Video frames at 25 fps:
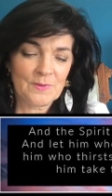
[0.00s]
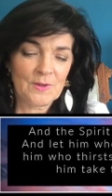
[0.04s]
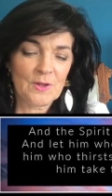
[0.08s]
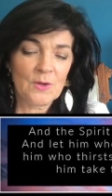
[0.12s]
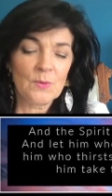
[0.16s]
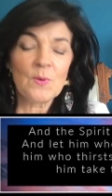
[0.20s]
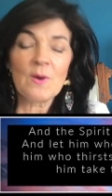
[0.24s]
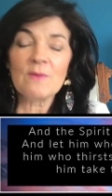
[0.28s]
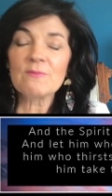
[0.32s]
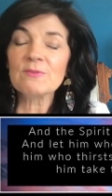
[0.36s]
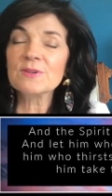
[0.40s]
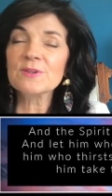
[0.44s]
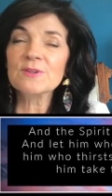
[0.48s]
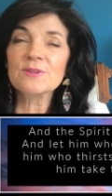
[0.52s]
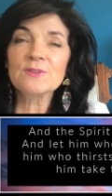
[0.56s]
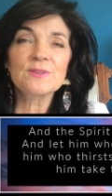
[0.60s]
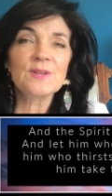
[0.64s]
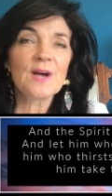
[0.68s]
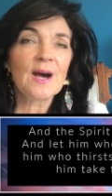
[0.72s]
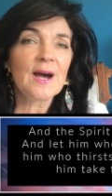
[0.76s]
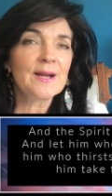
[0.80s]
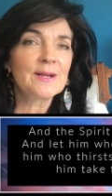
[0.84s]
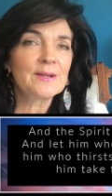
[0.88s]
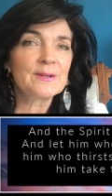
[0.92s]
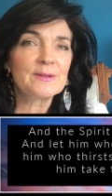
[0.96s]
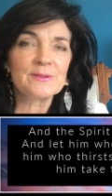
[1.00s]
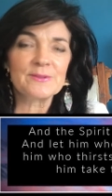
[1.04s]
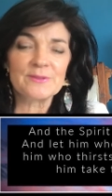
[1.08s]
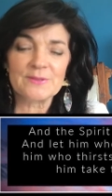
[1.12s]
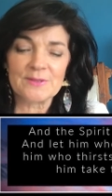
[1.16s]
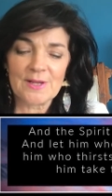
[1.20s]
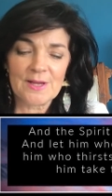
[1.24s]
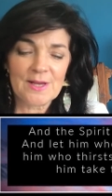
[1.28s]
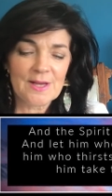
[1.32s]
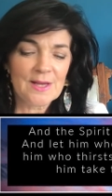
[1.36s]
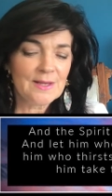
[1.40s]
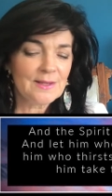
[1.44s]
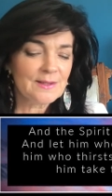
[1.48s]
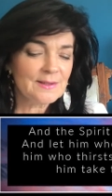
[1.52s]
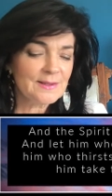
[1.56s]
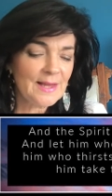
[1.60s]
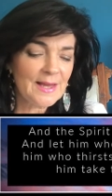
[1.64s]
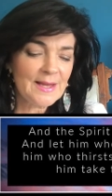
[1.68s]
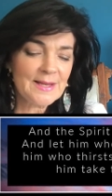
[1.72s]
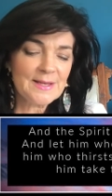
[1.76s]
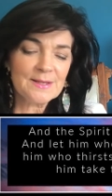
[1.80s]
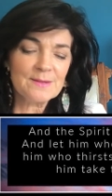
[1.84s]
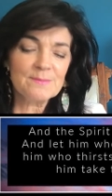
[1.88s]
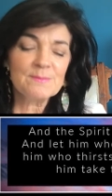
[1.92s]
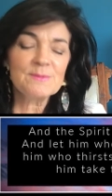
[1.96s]
Whoever desires,
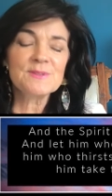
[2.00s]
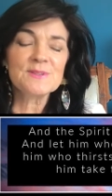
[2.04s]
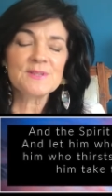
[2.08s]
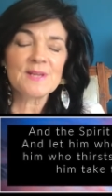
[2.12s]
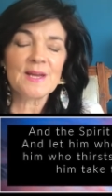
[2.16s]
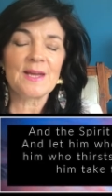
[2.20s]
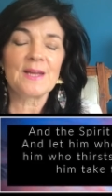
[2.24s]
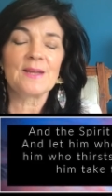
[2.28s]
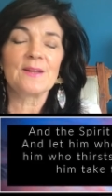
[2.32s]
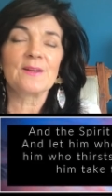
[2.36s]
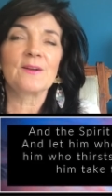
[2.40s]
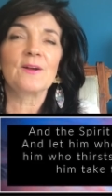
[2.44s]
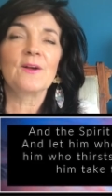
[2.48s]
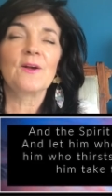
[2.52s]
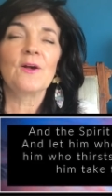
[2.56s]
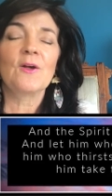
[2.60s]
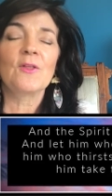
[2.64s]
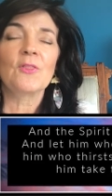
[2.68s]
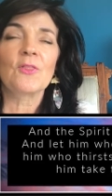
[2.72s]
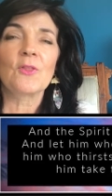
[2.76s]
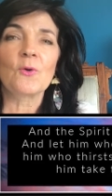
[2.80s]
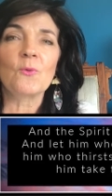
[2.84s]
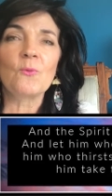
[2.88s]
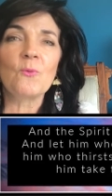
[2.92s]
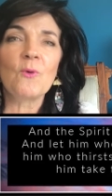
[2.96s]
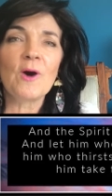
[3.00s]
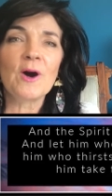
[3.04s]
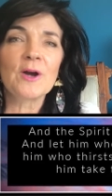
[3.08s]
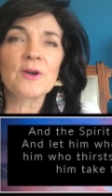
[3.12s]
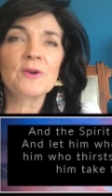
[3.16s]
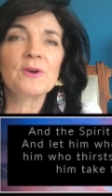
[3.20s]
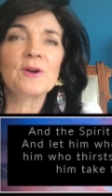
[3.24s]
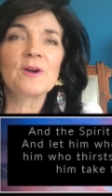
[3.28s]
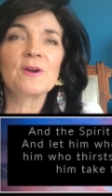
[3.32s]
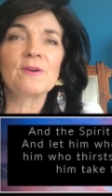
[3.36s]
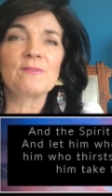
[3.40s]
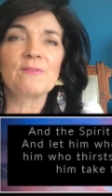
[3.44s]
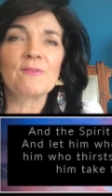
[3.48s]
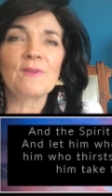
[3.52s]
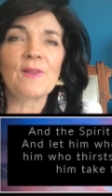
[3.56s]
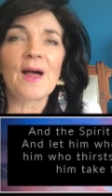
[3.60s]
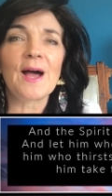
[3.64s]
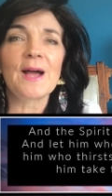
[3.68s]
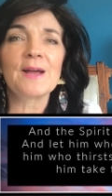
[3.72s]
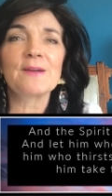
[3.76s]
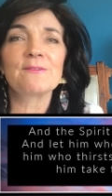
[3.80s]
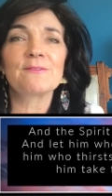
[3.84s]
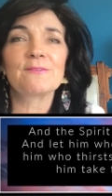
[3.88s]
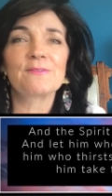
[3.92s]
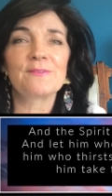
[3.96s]
let him take the water of
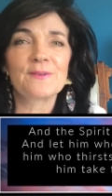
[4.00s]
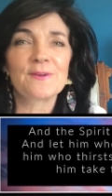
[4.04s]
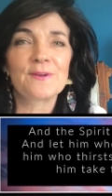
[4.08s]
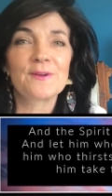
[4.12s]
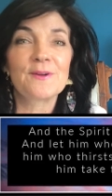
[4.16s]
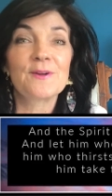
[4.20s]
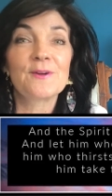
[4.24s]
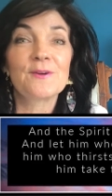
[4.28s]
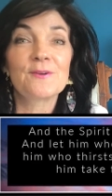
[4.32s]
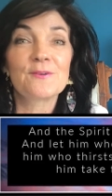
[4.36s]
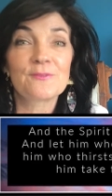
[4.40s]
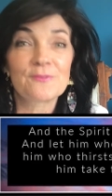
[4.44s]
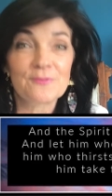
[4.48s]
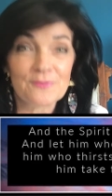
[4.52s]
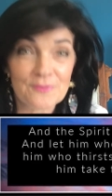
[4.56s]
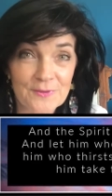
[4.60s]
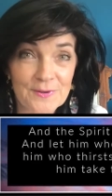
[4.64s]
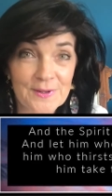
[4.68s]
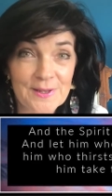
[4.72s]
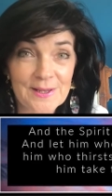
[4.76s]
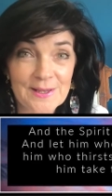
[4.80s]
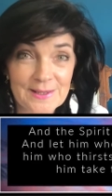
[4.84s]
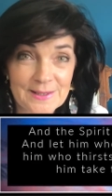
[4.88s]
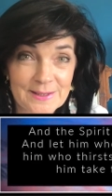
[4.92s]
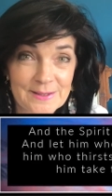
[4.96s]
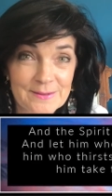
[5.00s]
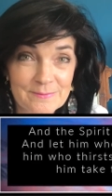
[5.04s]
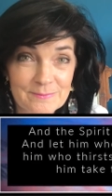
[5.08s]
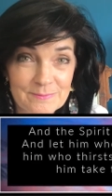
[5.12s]
life freely."